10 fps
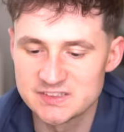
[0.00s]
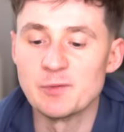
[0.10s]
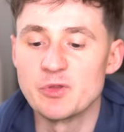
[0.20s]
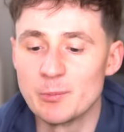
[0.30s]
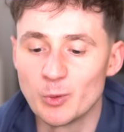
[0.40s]

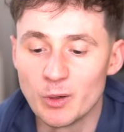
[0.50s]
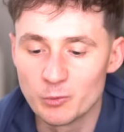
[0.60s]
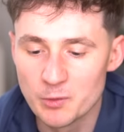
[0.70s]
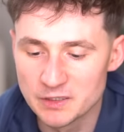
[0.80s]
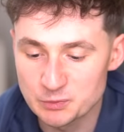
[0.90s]
Step number one,
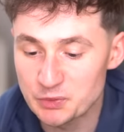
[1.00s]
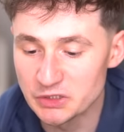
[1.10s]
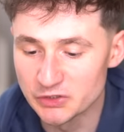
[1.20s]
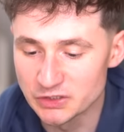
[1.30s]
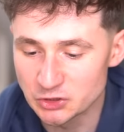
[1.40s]
we must
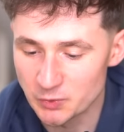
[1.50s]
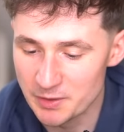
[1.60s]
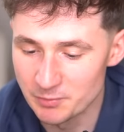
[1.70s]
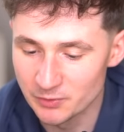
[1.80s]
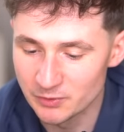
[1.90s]
peel the
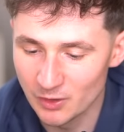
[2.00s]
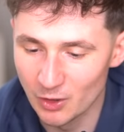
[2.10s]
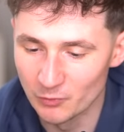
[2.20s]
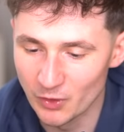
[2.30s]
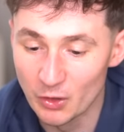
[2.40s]
shrimp.
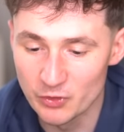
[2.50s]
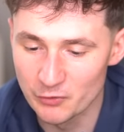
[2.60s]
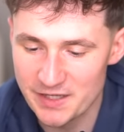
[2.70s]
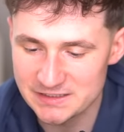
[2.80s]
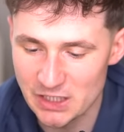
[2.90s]
Oh, oh no,
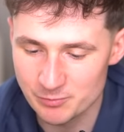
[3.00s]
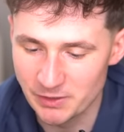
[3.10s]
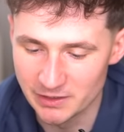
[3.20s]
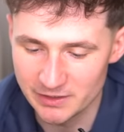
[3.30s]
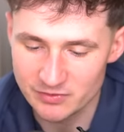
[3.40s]
that's not
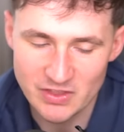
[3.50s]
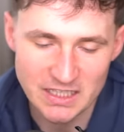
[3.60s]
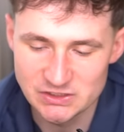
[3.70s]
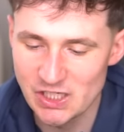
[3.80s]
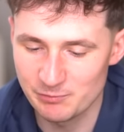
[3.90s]
peeling. That
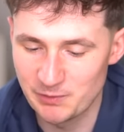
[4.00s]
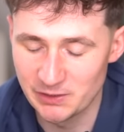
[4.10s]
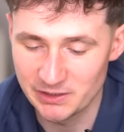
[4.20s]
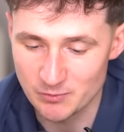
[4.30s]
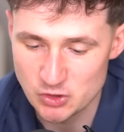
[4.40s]
is not
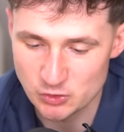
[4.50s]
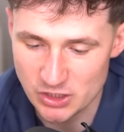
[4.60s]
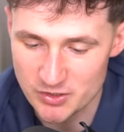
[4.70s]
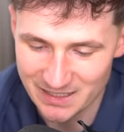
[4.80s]
peeling. I'm so sorry.